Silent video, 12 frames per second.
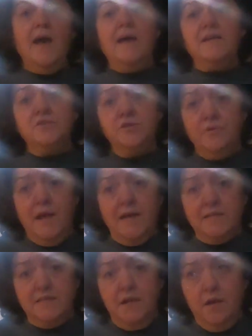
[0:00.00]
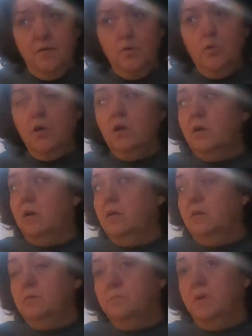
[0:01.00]
as you guys know,
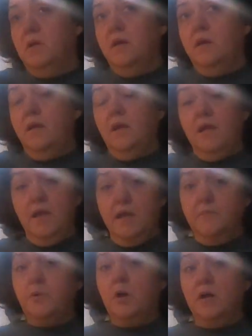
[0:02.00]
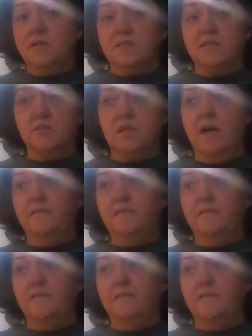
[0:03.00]
um, egg prices